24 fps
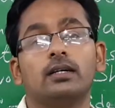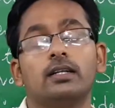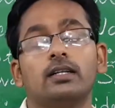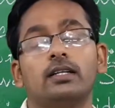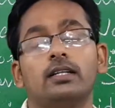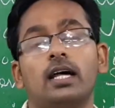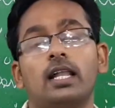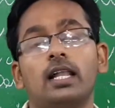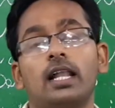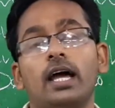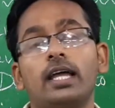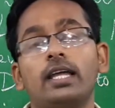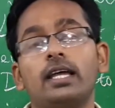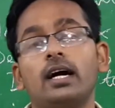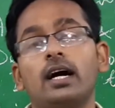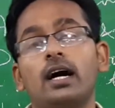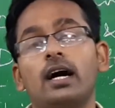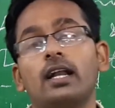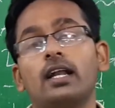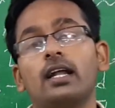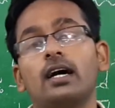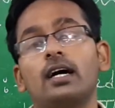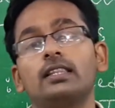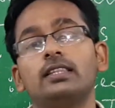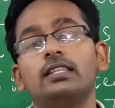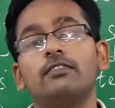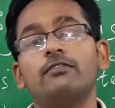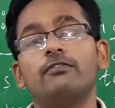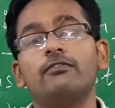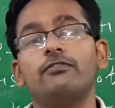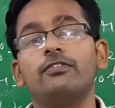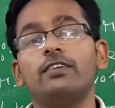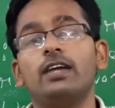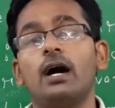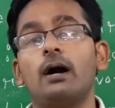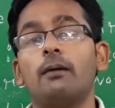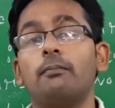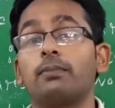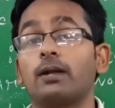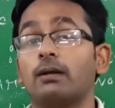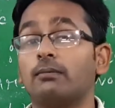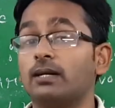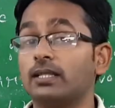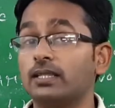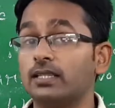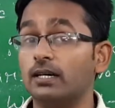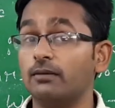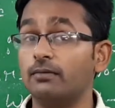Nalayara Divya
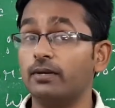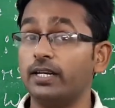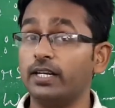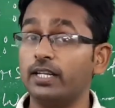Pravandama.